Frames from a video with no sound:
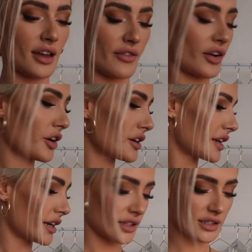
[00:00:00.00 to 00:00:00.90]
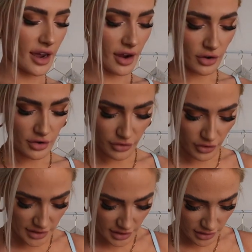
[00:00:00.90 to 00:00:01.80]
Have I already taken the tag off
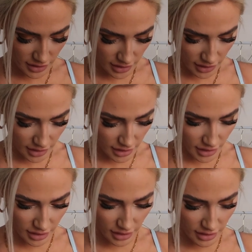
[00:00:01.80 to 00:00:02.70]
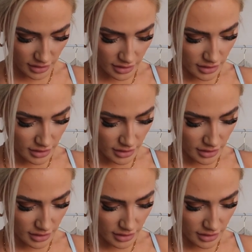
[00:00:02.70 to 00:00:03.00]
or is it in here?